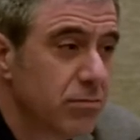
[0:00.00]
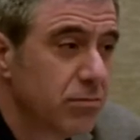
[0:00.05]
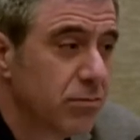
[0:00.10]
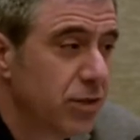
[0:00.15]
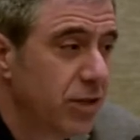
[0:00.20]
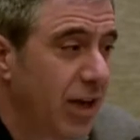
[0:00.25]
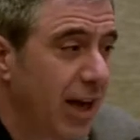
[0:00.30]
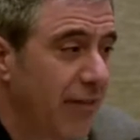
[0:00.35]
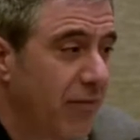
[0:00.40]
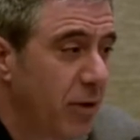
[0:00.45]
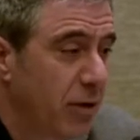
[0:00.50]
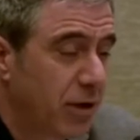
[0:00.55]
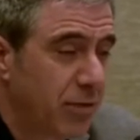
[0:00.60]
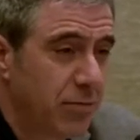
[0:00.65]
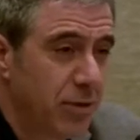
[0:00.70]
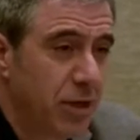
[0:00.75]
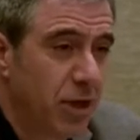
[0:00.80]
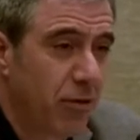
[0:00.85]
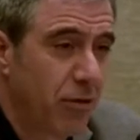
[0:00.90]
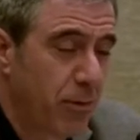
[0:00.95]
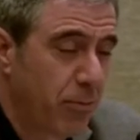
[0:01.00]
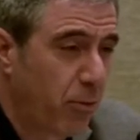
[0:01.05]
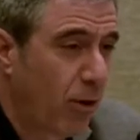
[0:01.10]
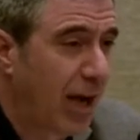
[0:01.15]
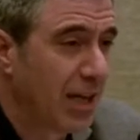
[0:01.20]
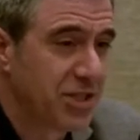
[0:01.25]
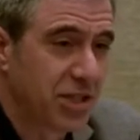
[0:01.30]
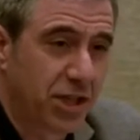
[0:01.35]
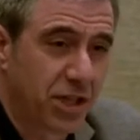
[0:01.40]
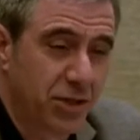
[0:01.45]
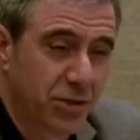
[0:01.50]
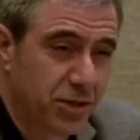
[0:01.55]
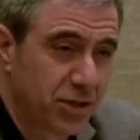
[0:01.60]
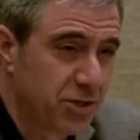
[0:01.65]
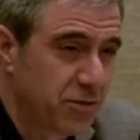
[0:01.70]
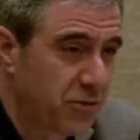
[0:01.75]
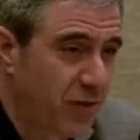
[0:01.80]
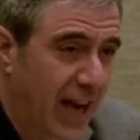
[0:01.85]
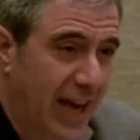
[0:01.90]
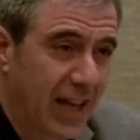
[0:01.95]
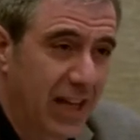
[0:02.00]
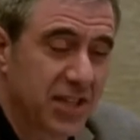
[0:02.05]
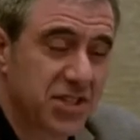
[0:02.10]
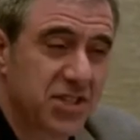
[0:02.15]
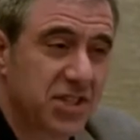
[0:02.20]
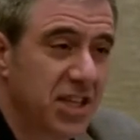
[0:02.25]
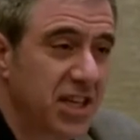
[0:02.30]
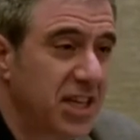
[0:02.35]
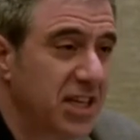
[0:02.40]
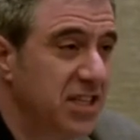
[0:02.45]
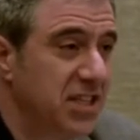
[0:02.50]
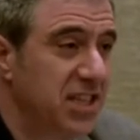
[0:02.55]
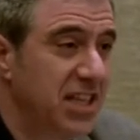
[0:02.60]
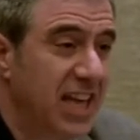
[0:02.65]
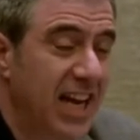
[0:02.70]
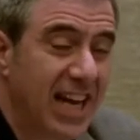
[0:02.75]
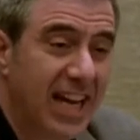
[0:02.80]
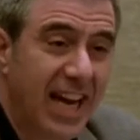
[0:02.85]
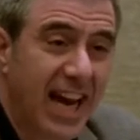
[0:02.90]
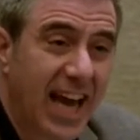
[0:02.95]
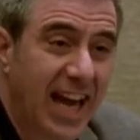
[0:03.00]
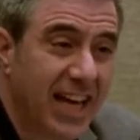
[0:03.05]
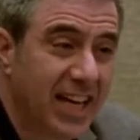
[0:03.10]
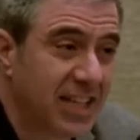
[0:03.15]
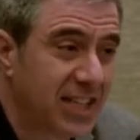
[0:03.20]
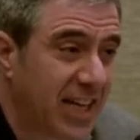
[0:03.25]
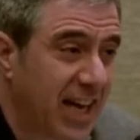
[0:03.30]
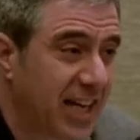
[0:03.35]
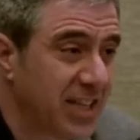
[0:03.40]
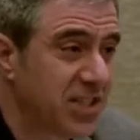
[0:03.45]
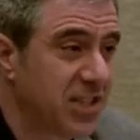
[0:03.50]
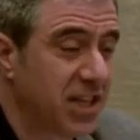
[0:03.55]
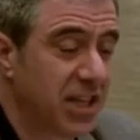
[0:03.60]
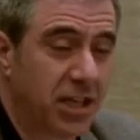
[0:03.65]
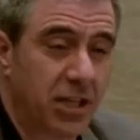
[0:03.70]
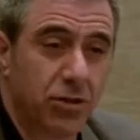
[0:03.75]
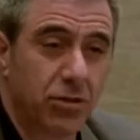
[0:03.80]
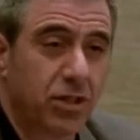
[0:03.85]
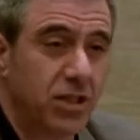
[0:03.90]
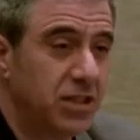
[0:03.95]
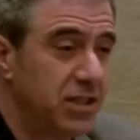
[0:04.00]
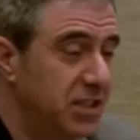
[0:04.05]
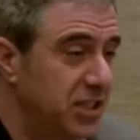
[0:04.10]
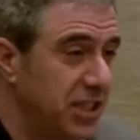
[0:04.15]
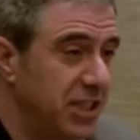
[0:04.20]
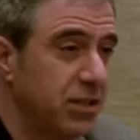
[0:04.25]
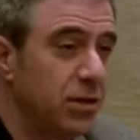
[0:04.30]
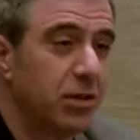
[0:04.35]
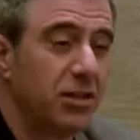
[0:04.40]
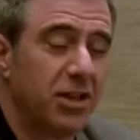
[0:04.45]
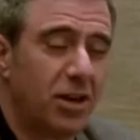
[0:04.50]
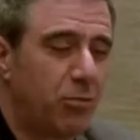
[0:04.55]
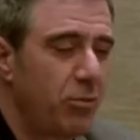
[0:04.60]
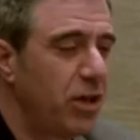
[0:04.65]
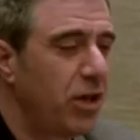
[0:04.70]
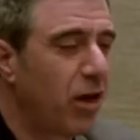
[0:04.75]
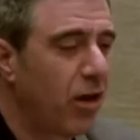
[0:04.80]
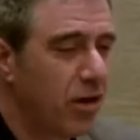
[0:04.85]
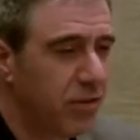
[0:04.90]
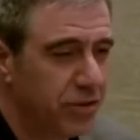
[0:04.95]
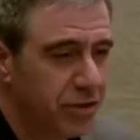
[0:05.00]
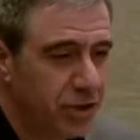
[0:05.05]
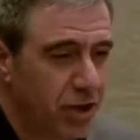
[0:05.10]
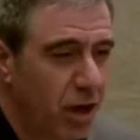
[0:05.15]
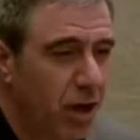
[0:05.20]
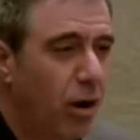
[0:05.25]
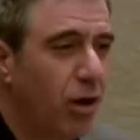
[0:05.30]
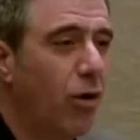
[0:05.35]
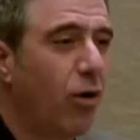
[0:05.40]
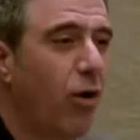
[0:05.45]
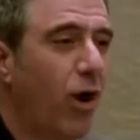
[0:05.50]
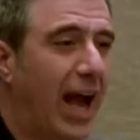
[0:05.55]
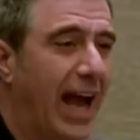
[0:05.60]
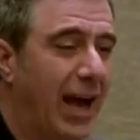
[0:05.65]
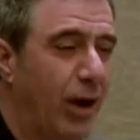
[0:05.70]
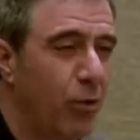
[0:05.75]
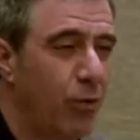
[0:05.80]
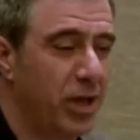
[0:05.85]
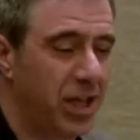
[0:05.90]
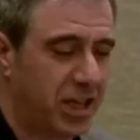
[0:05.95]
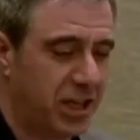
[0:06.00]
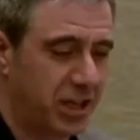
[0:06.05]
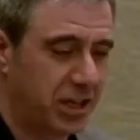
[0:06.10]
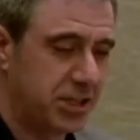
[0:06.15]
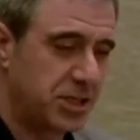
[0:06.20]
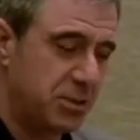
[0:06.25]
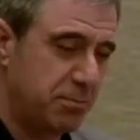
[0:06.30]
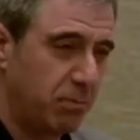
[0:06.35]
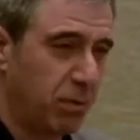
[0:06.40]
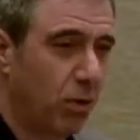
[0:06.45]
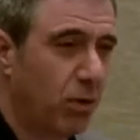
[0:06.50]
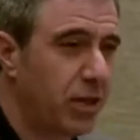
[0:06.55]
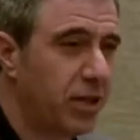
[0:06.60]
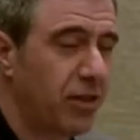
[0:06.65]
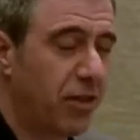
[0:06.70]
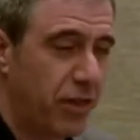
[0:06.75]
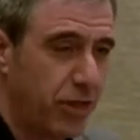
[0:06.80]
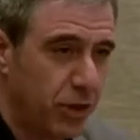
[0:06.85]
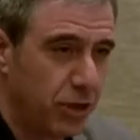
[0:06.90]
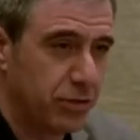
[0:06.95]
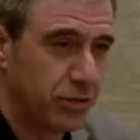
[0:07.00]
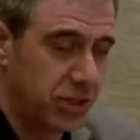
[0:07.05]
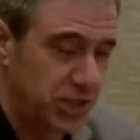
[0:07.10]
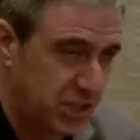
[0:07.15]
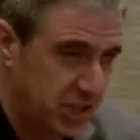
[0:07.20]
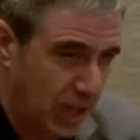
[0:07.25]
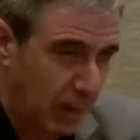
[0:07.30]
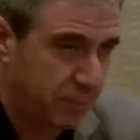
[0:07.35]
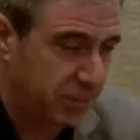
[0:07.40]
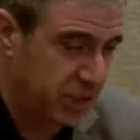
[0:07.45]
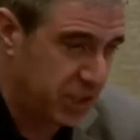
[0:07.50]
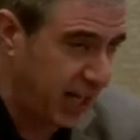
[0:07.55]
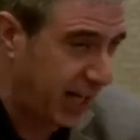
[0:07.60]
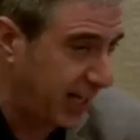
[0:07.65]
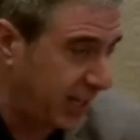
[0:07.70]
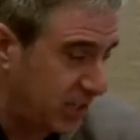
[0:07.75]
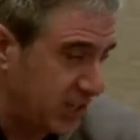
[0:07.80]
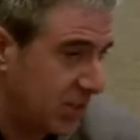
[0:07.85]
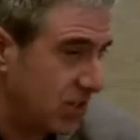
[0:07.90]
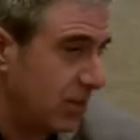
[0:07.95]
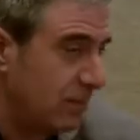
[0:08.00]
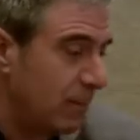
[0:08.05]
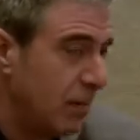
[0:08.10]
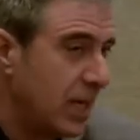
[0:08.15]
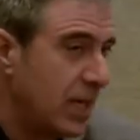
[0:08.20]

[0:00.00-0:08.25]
You have the, you know, the prosecutor's fallacy, DNA testing. You can deal, you know, we all know how we can exploit those subjects